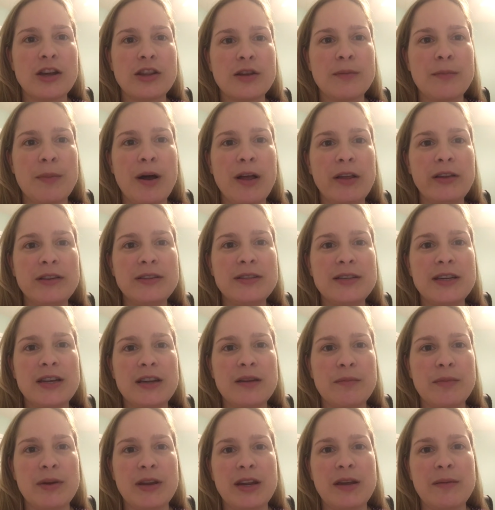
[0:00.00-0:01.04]
The Policy
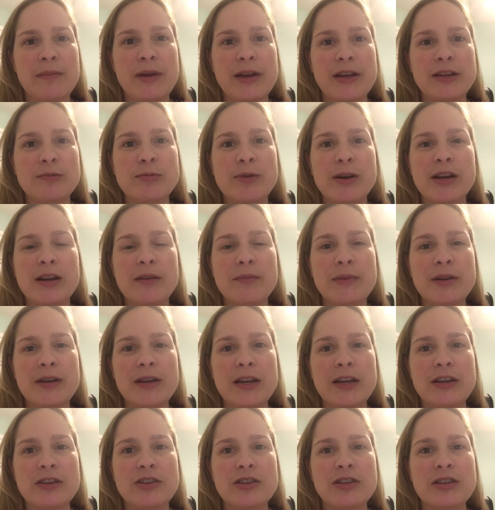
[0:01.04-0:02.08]
Committee makes
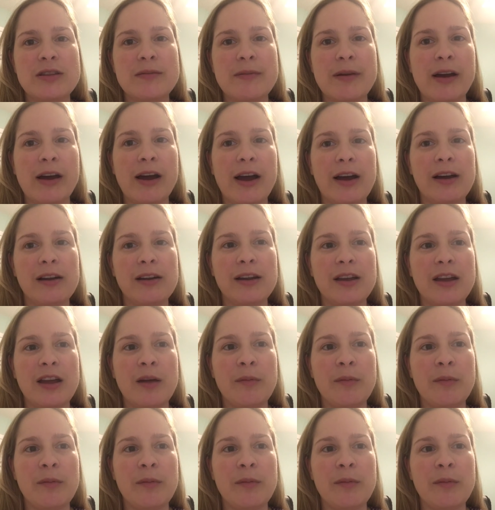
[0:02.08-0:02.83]
recommendations about how to